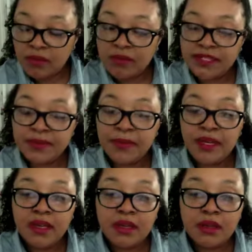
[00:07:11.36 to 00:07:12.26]
It
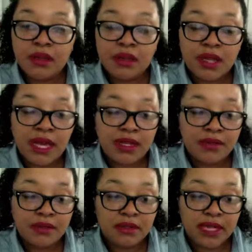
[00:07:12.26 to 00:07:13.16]
smells kind
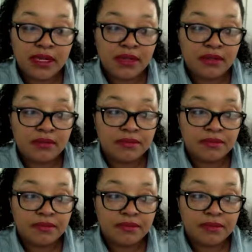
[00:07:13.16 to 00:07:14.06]
of like a
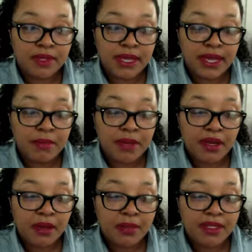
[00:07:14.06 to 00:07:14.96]
cake
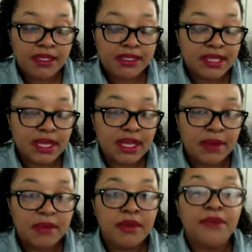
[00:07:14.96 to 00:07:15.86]
batter, but this
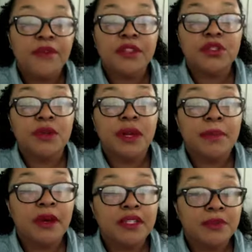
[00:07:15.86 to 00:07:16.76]
time, the first one I
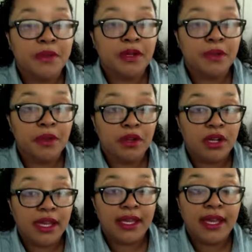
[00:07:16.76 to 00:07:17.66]
bought smelled
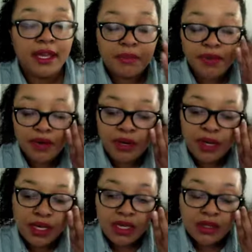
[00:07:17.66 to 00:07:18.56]
more like cake butter.
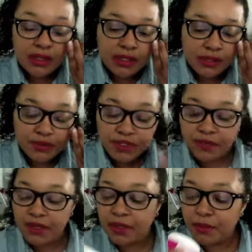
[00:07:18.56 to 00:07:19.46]
This one
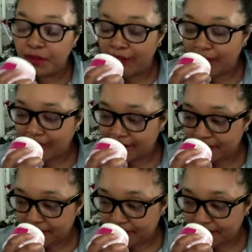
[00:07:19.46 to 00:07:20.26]
smells more like